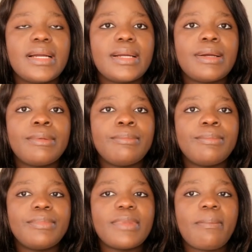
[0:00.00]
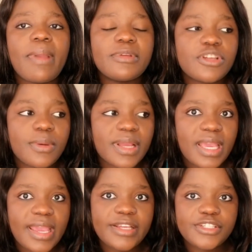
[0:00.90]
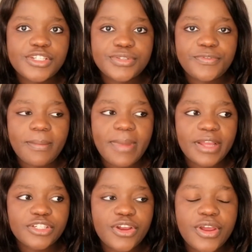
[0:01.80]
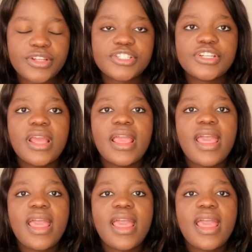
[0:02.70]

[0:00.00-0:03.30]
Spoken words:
a baby shower cake. She's from my church.